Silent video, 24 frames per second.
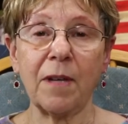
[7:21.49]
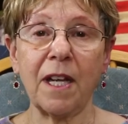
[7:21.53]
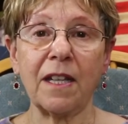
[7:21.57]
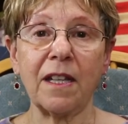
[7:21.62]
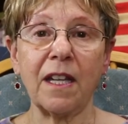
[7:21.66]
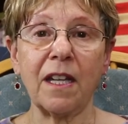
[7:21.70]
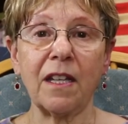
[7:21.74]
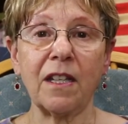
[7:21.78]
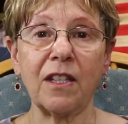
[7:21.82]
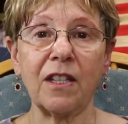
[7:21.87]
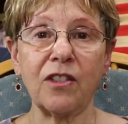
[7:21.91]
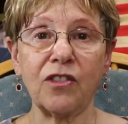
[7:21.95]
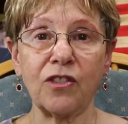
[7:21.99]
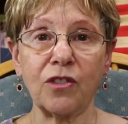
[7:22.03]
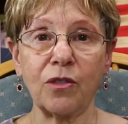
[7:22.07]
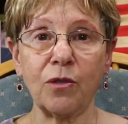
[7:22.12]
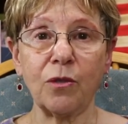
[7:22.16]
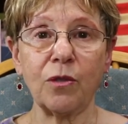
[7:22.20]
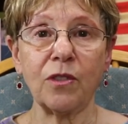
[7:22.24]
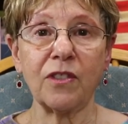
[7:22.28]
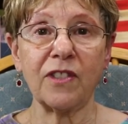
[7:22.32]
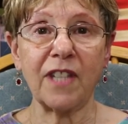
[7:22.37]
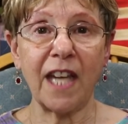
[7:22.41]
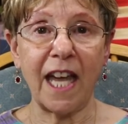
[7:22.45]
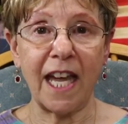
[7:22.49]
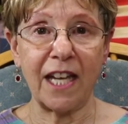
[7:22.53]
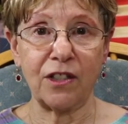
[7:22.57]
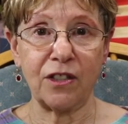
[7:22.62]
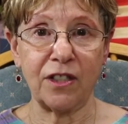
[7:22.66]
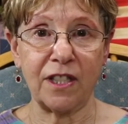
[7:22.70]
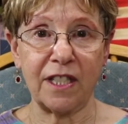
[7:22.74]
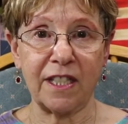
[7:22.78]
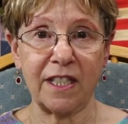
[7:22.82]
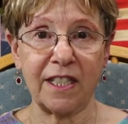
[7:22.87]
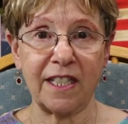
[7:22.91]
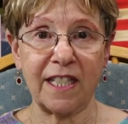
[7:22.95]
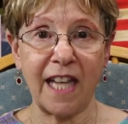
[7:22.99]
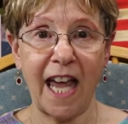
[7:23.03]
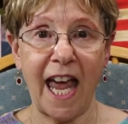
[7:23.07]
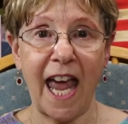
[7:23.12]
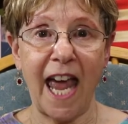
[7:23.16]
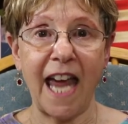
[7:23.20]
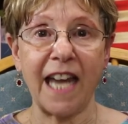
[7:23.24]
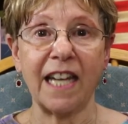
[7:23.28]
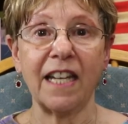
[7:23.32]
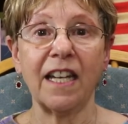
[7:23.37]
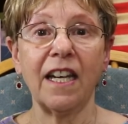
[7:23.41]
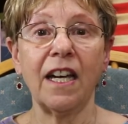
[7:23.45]
And then the schools had to
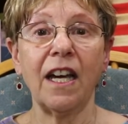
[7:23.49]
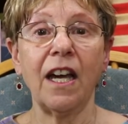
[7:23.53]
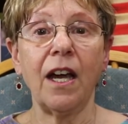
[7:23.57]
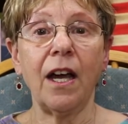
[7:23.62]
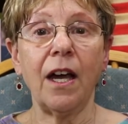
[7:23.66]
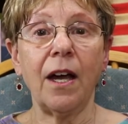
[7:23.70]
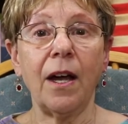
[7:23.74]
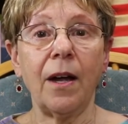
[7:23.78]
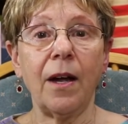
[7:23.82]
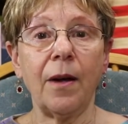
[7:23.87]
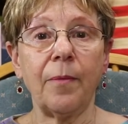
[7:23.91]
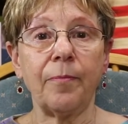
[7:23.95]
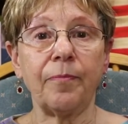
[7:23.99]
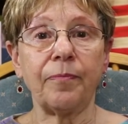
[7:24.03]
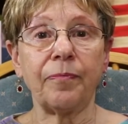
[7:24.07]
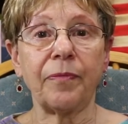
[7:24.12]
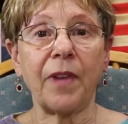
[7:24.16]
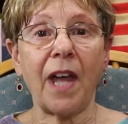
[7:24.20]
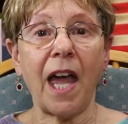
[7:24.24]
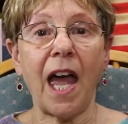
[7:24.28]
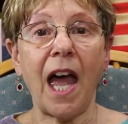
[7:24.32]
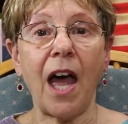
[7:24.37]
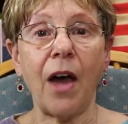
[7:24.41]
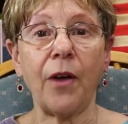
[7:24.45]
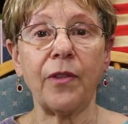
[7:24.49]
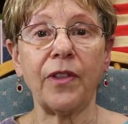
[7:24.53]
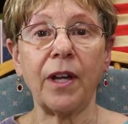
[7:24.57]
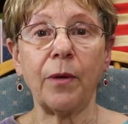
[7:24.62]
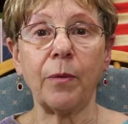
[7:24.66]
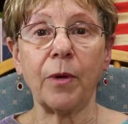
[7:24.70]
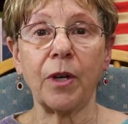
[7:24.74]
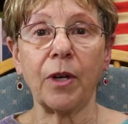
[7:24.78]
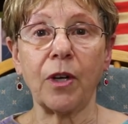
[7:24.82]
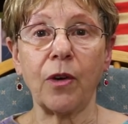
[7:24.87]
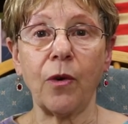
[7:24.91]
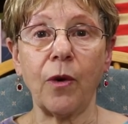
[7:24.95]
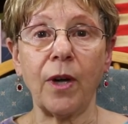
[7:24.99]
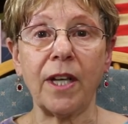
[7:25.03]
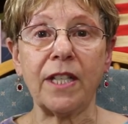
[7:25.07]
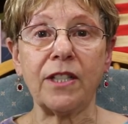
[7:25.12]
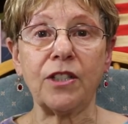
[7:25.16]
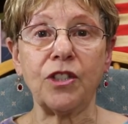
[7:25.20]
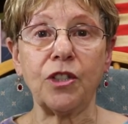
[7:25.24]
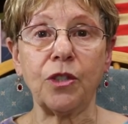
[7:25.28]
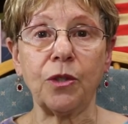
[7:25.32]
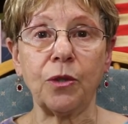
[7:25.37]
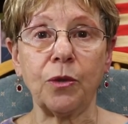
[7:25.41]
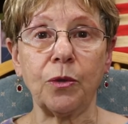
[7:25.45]
decide how they were
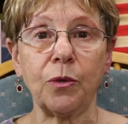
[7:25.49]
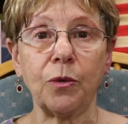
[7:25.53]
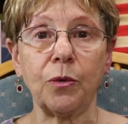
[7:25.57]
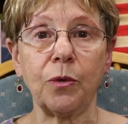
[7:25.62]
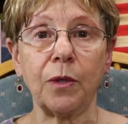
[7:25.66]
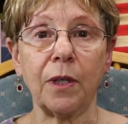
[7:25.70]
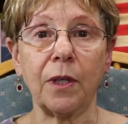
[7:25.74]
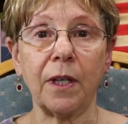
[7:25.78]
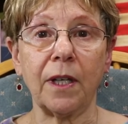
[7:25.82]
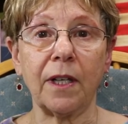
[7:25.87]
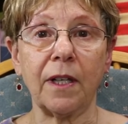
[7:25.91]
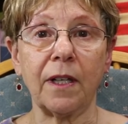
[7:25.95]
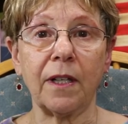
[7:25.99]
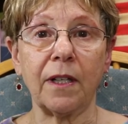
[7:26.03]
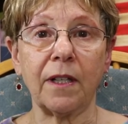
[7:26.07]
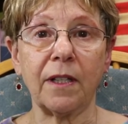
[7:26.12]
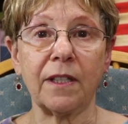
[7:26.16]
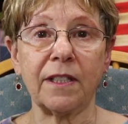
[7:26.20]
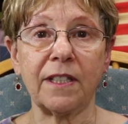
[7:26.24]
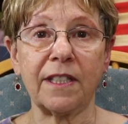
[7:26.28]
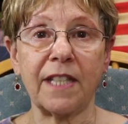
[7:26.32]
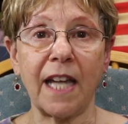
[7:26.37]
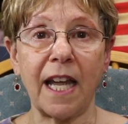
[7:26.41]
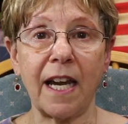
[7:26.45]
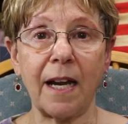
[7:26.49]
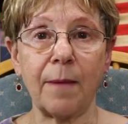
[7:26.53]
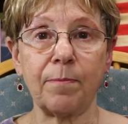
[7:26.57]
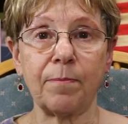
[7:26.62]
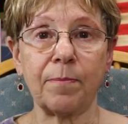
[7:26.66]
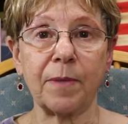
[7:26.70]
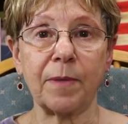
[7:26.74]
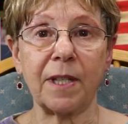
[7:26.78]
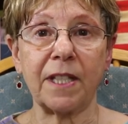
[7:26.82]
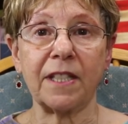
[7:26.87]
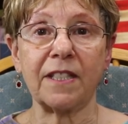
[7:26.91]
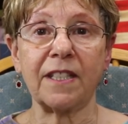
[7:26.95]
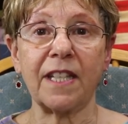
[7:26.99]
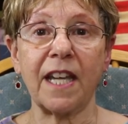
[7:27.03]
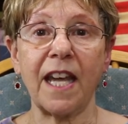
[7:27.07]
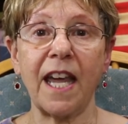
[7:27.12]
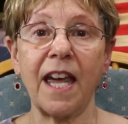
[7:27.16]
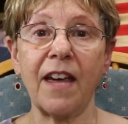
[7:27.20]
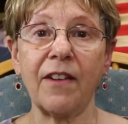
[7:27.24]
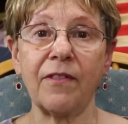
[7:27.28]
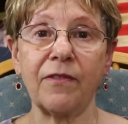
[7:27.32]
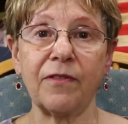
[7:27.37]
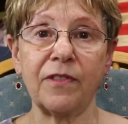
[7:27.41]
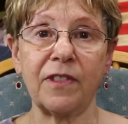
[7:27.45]
going to set up because they
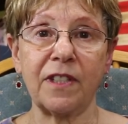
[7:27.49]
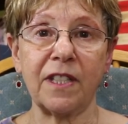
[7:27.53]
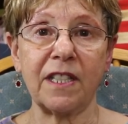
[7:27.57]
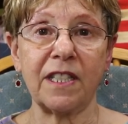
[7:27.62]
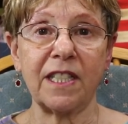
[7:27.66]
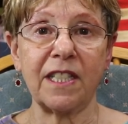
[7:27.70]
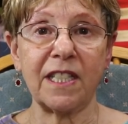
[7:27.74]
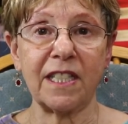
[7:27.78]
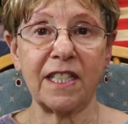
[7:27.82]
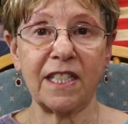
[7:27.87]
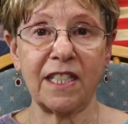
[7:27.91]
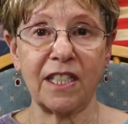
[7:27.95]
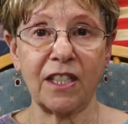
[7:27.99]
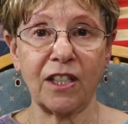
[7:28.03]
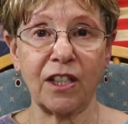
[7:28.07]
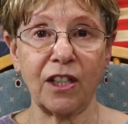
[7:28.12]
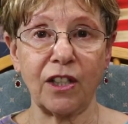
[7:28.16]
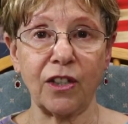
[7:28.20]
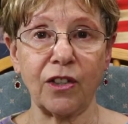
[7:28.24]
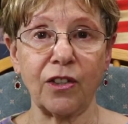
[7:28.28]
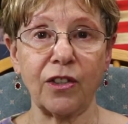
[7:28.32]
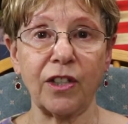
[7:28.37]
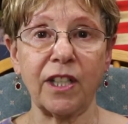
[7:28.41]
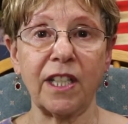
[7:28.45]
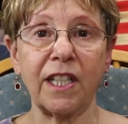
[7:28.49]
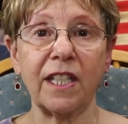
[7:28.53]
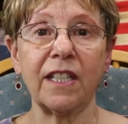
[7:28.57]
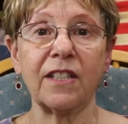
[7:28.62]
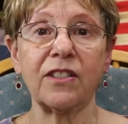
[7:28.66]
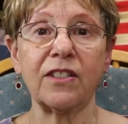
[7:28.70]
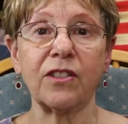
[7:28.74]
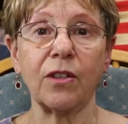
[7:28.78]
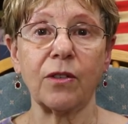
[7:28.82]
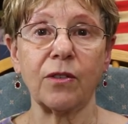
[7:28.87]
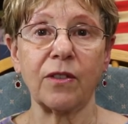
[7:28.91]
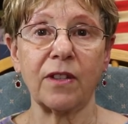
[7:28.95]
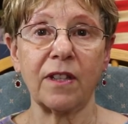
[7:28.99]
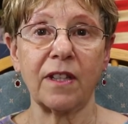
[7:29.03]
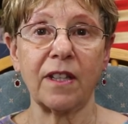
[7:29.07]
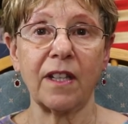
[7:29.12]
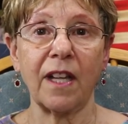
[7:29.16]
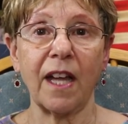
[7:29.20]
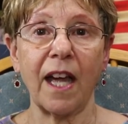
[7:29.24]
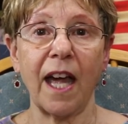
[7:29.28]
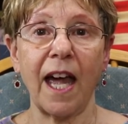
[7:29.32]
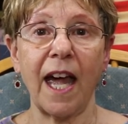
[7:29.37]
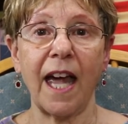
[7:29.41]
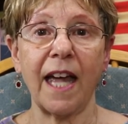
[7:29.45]
have the distant learning so
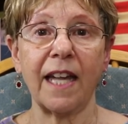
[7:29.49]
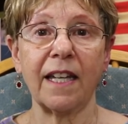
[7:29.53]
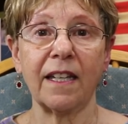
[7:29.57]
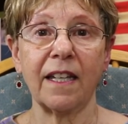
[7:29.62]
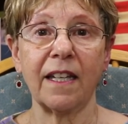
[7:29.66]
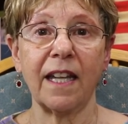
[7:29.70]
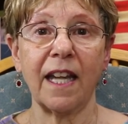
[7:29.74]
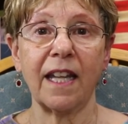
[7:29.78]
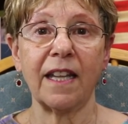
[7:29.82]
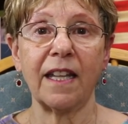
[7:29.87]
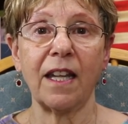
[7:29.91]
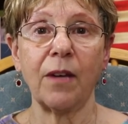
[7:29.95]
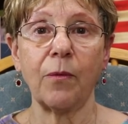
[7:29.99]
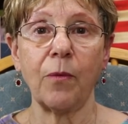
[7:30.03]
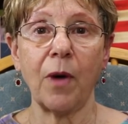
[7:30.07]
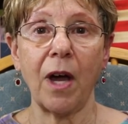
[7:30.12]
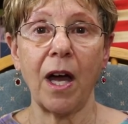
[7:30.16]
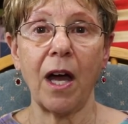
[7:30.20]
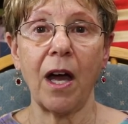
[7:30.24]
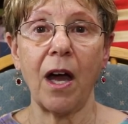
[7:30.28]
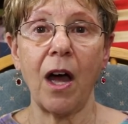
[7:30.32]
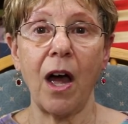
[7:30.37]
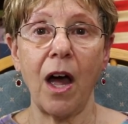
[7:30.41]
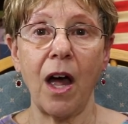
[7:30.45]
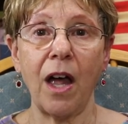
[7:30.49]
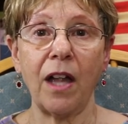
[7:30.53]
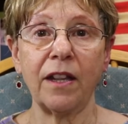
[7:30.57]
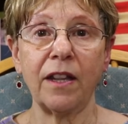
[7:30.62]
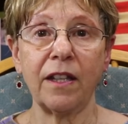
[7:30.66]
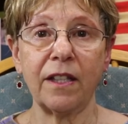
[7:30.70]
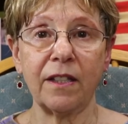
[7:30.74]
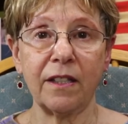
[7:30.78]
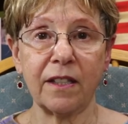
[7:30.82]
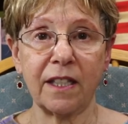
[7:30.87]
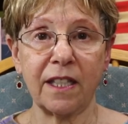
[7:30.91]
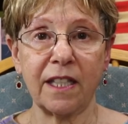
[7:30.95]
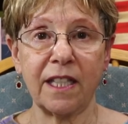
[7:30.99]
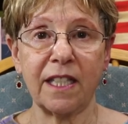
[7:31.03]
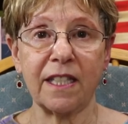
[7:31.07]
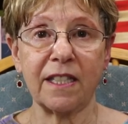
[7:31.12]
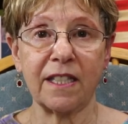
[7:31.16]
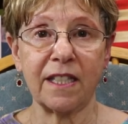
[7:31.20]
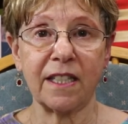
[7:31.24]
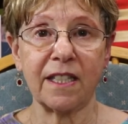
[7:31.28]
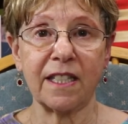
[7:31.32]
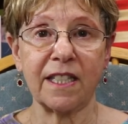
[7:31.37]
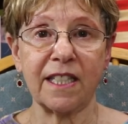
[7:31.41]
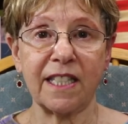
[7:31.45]
um, and they want all the
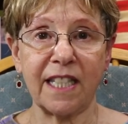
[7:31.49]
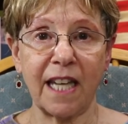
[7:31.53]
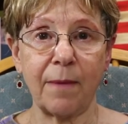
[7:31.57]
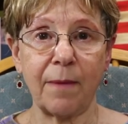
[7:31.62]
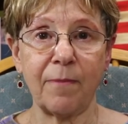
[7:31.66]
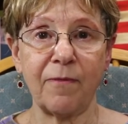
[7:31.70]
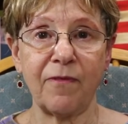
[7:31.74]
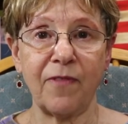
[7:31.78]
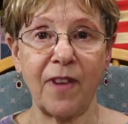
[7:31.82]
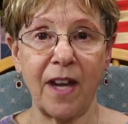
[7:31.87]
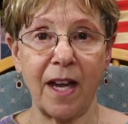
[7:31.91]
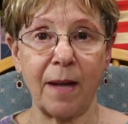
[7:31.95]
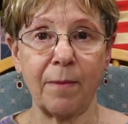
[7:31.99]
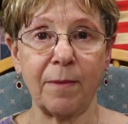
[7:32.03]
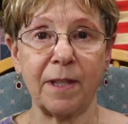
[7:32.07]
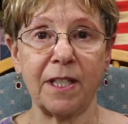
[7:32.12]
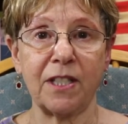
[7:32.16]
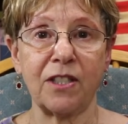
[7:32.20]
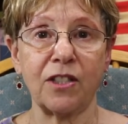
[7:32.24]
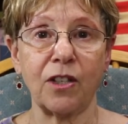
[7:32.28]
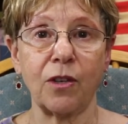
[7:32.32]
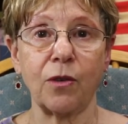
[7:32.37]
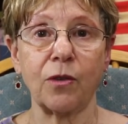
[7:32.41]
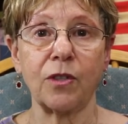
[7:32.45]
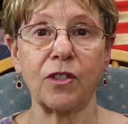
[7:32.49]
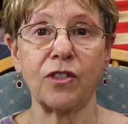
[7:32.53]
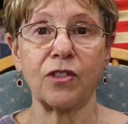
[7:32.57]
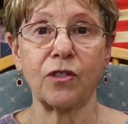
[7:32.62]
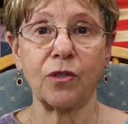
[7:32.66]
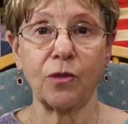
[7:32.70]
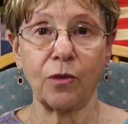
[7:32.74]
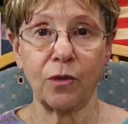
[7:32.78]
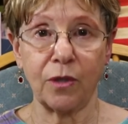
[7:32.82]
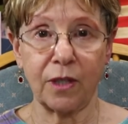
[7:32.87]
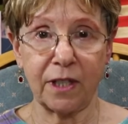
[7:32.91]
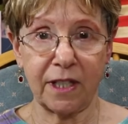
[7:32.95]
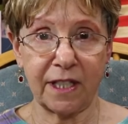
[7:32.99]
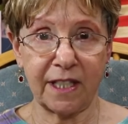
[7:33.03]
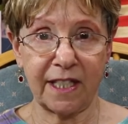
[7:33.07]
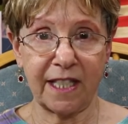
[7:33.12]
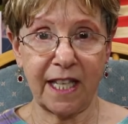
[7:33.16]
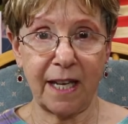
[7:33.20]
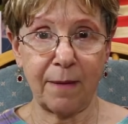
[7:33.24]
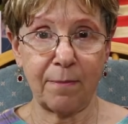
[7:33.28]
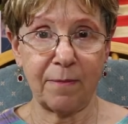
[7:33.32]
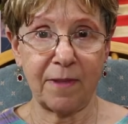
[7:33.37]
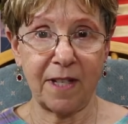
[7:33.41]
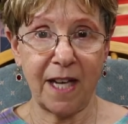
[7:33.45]
kids in the same family to go to school at the
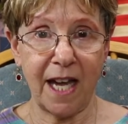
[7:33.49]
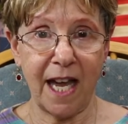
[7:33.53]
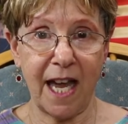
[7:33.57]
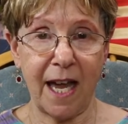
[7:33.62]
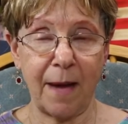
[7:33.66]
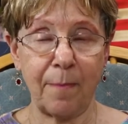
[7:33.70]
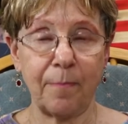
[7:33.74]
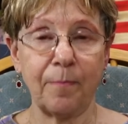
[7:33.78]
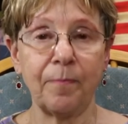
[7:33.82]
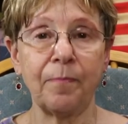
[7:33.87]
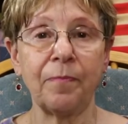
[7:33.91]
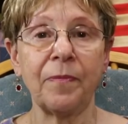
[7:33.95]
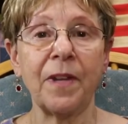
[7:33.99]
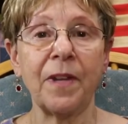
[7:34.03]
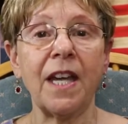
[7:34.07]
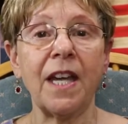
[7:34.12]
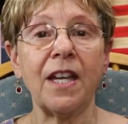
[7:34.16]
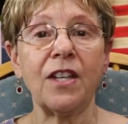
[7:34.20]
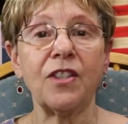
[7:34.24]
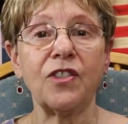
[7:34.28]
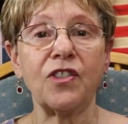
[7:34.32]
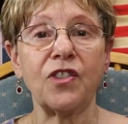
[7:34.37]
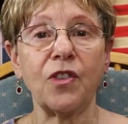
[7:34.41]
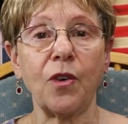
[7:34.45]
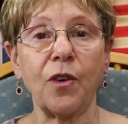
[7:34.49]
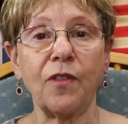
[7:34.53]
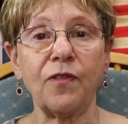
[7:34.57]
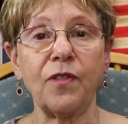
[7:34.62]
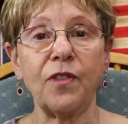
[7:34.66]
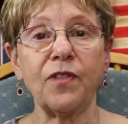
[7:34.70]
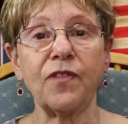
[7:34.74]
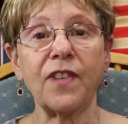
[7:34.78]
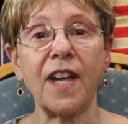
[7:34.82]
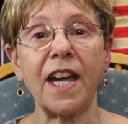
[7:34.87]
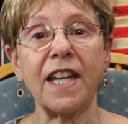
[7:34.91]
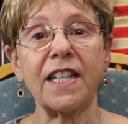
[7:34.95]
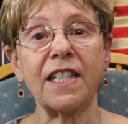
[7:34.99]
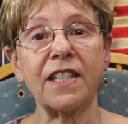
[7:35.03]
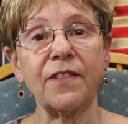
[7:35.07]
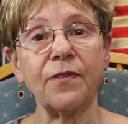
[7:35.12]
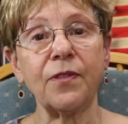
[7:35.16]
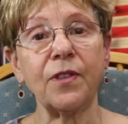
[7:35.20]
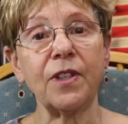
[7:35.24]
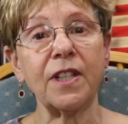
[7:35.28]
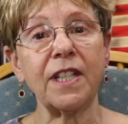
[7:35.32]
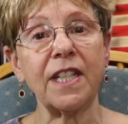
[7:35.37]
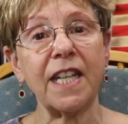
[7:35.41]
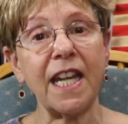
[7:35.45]
same time so if you've got
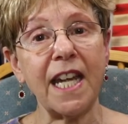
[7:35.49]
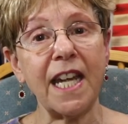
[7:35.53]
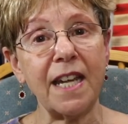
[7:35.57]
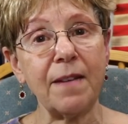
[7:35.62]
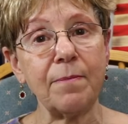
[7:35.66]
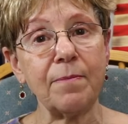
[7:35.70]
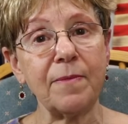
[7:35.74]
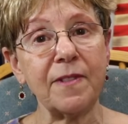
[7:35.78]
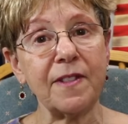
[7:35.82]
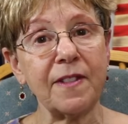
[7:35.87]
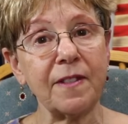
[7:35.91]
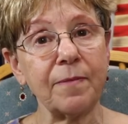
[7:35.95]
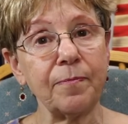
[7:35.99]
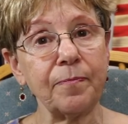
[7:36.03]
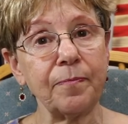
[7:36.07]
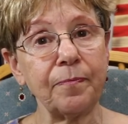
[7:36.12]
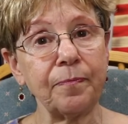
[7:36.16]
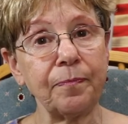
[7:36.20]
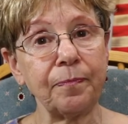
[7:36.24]
different names,